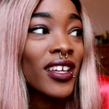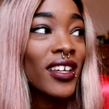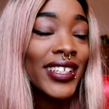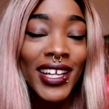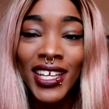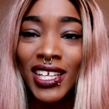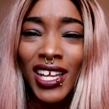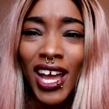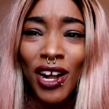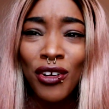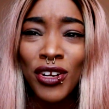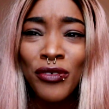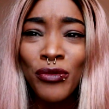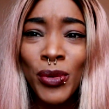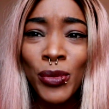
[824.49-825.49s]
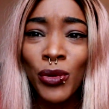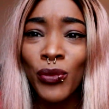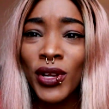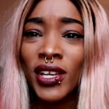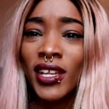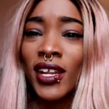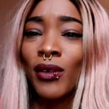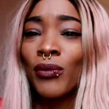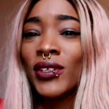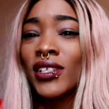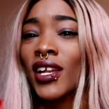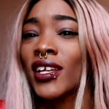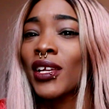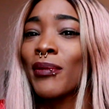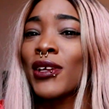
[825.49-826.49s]
Did I get, I don't even remember when when did
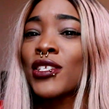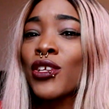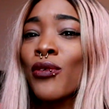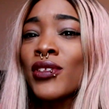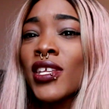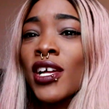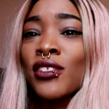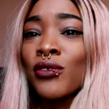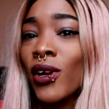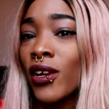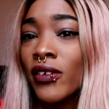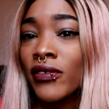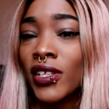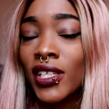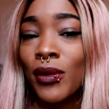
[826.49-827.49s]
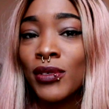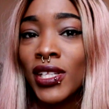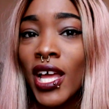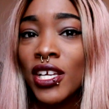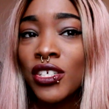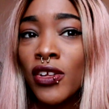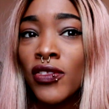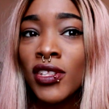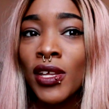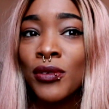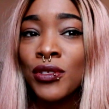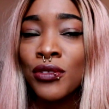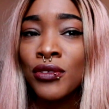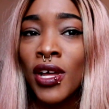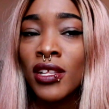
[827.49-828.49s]
I get my Zoe tattoo. I don't even think that was last year. I think that
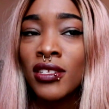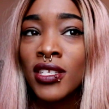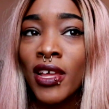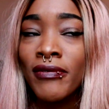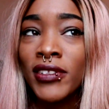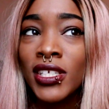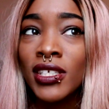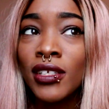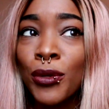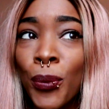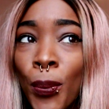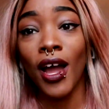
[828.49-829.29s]
was in 2017.